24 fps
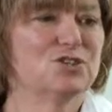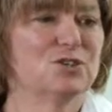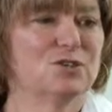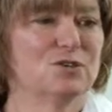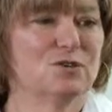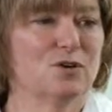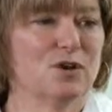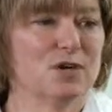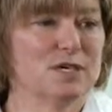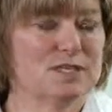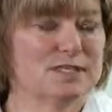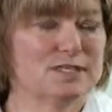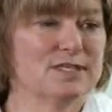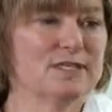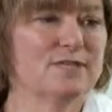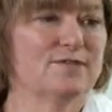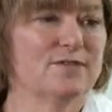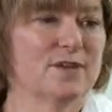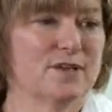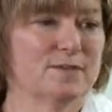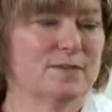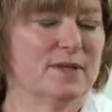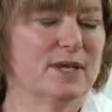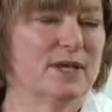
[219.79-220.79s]
across the
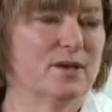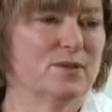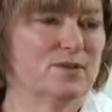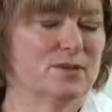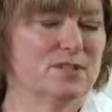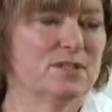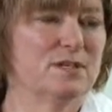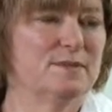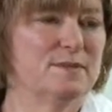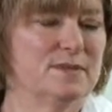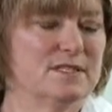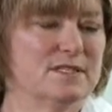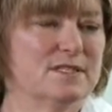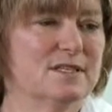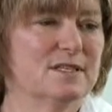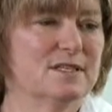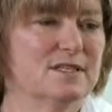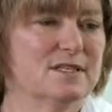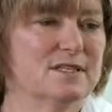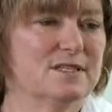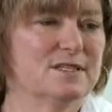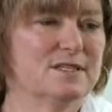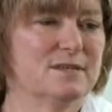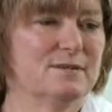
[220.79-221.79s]
family health team
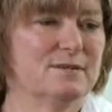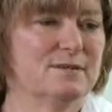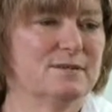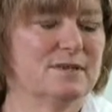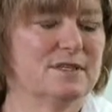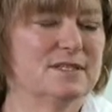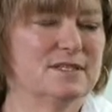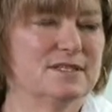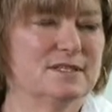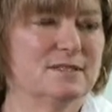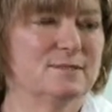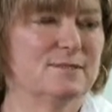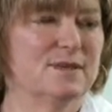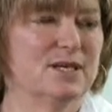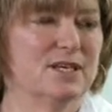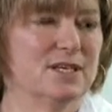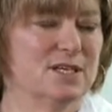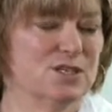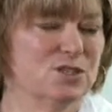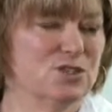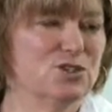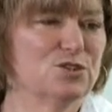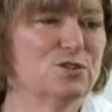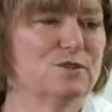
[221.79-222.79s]
is the big
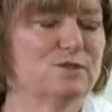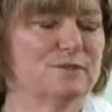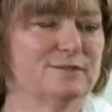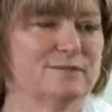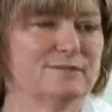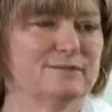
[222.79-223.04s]
issue.